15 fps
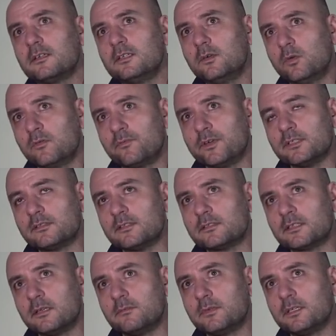you will face the
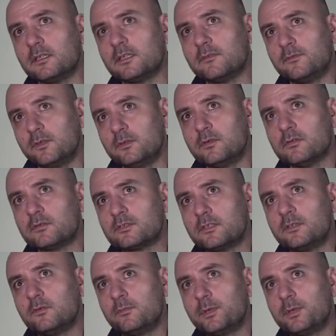same thing if you don't treat your